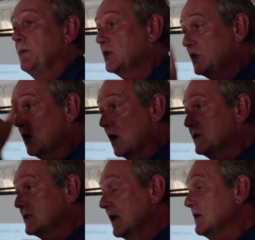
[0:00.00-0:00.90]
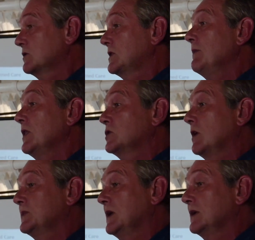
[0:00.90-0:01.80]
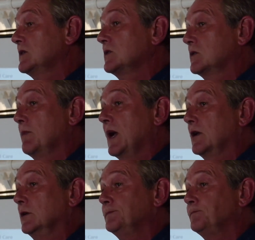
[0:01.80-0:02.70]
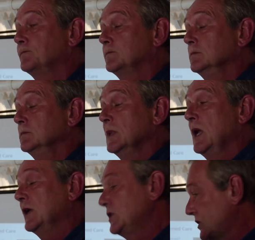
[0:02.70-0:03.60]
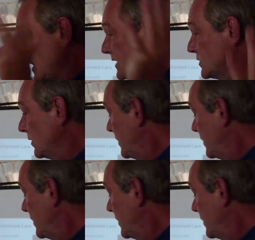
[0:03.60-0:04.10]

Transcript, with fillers: But she got some of the top scientists to back her. And she changed